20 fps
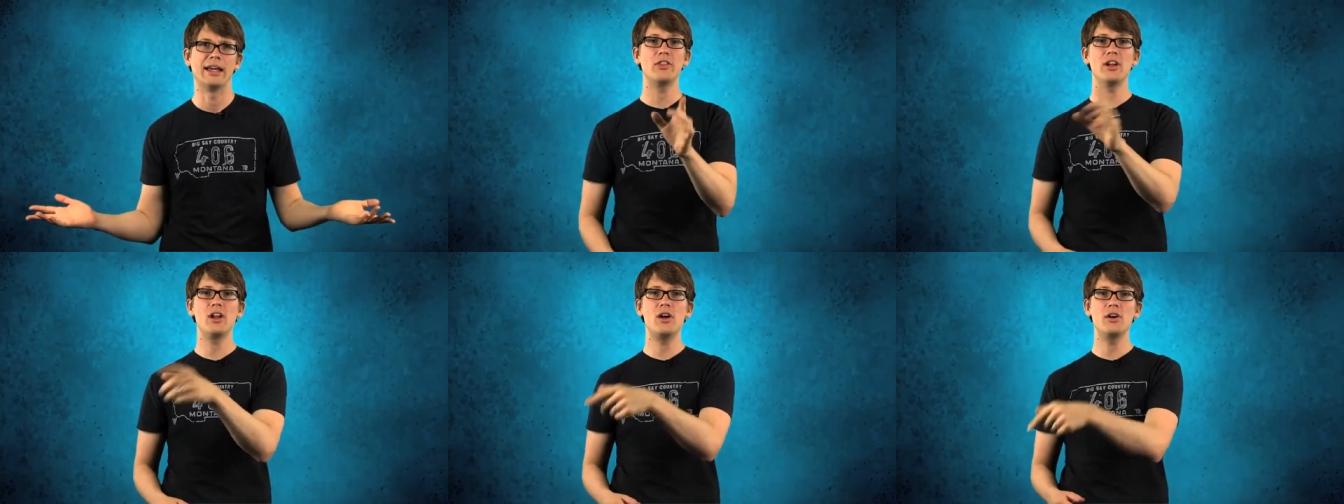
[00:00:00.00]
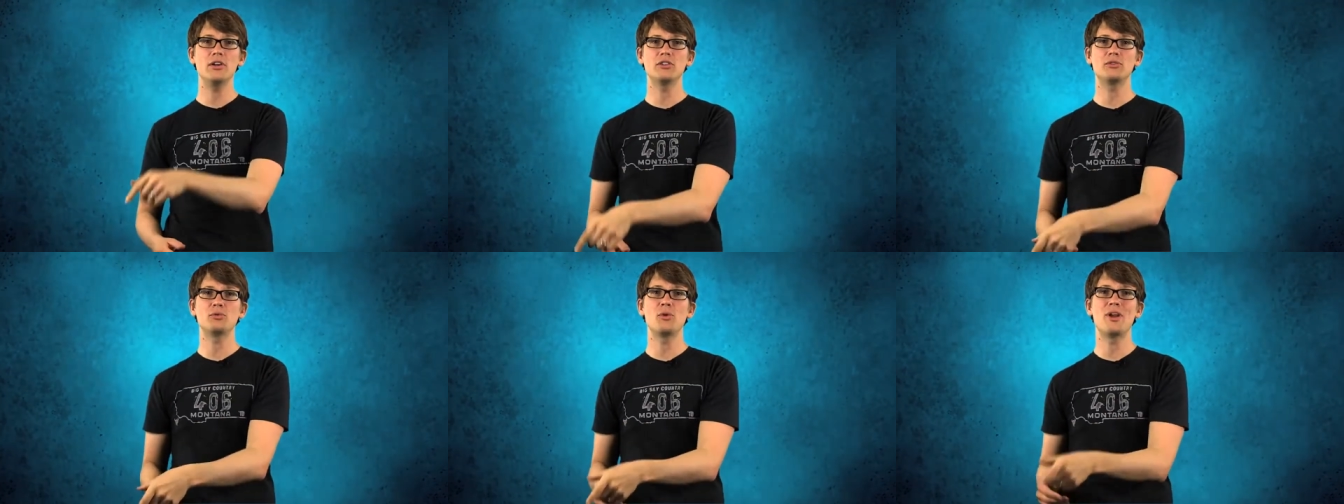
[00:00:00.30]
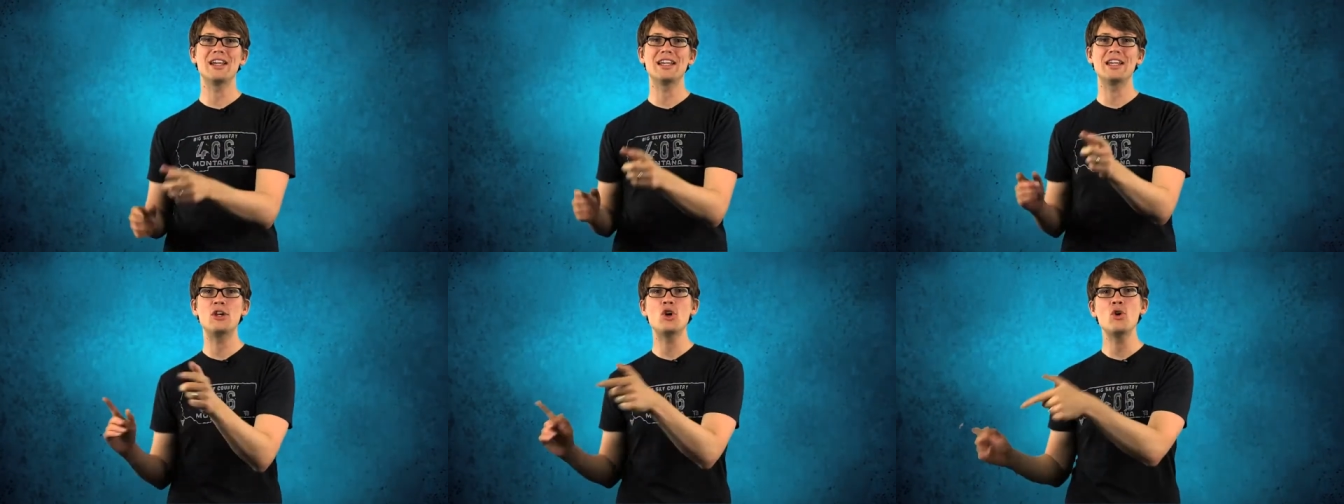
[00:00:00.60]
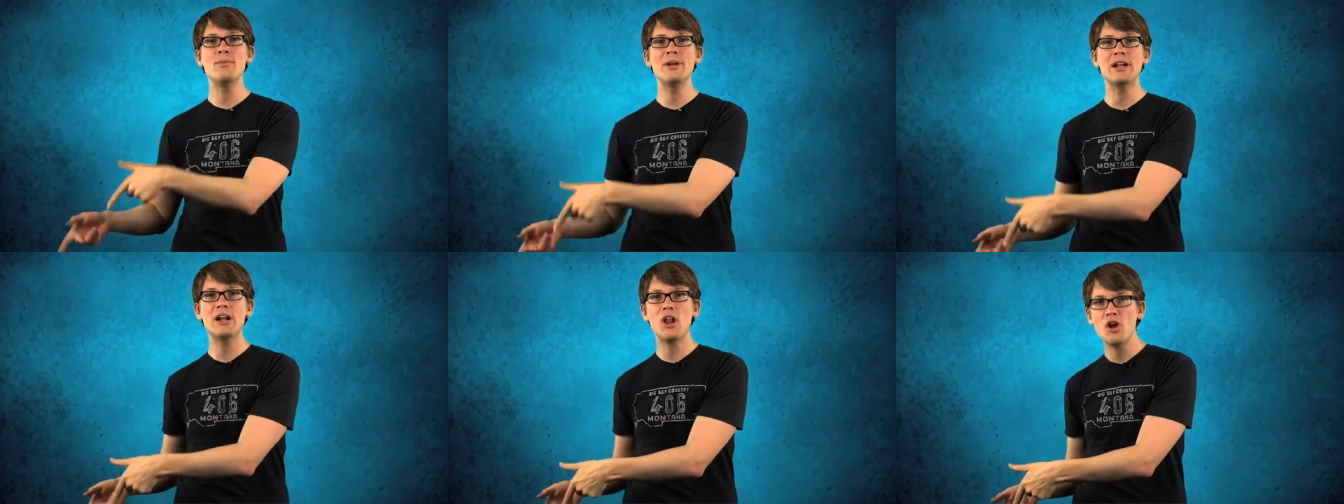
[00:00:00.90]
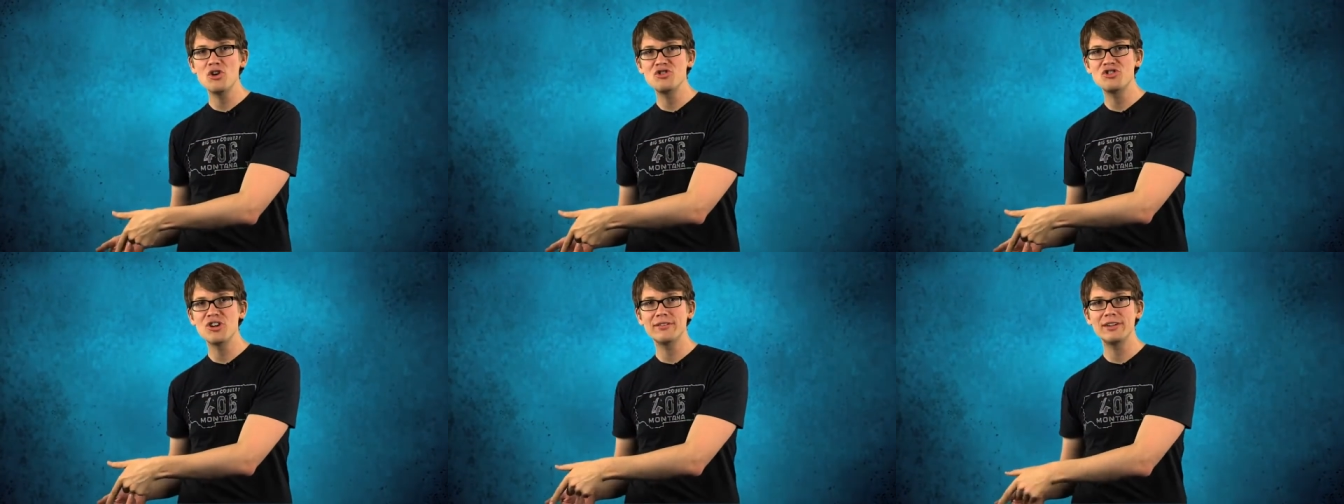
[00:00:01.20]
The longest running human
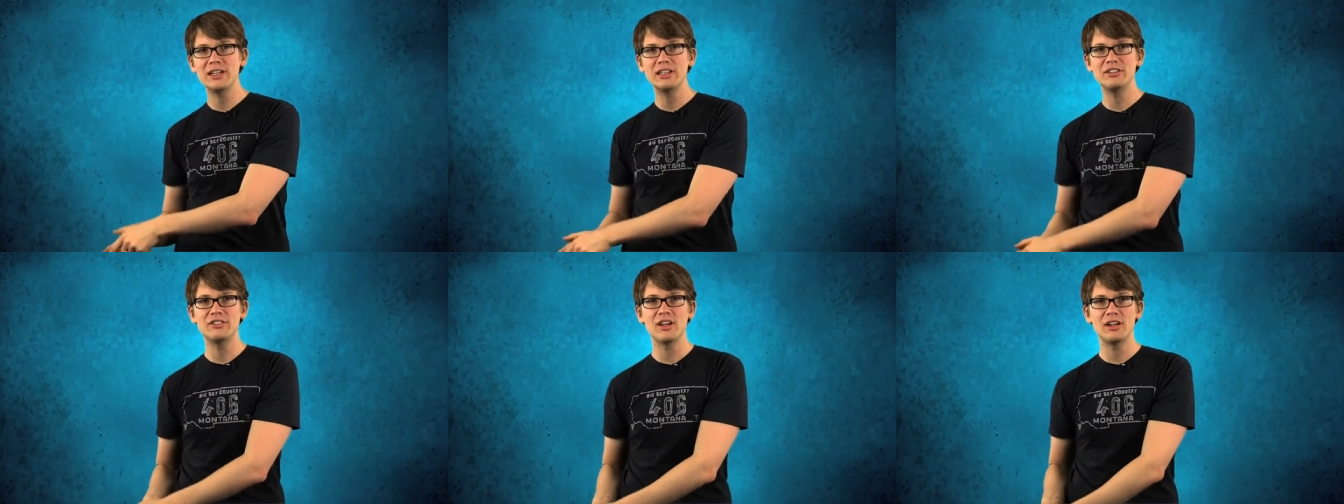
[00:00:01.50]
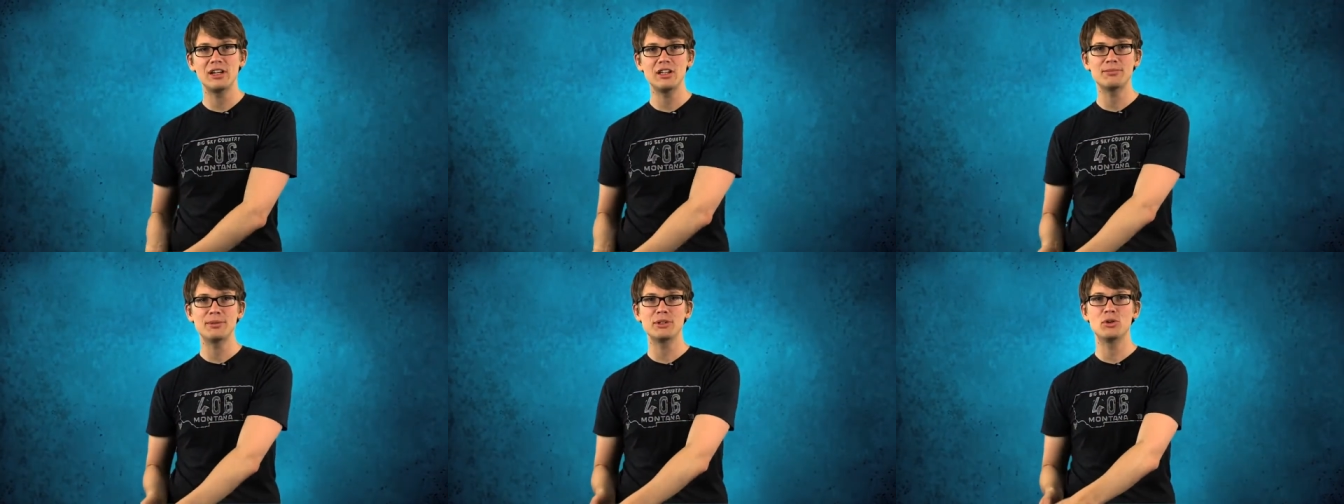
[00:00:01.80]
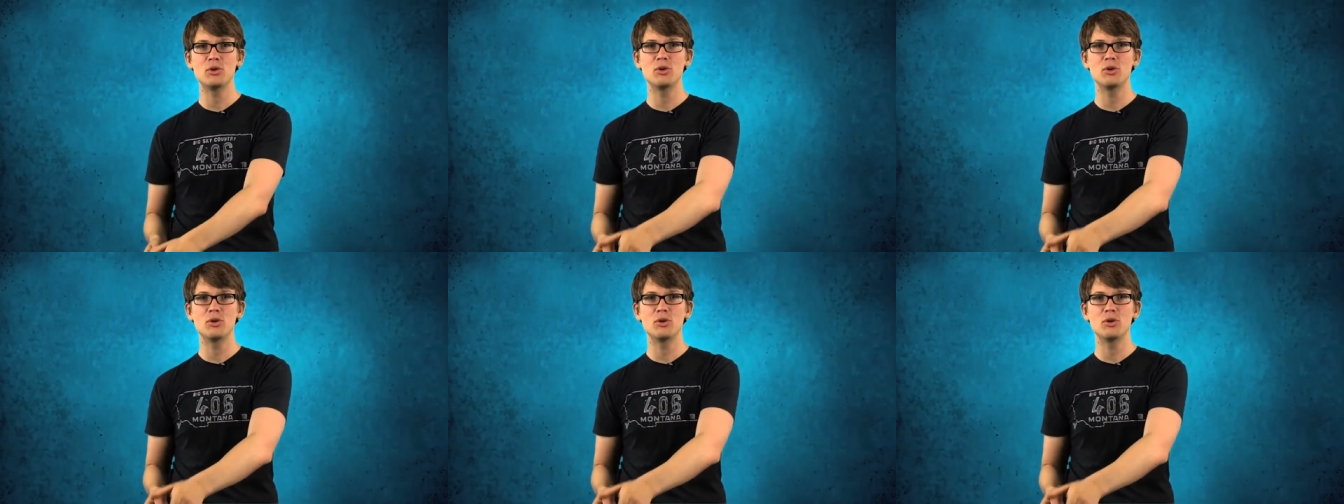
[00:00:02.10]
longevity study has been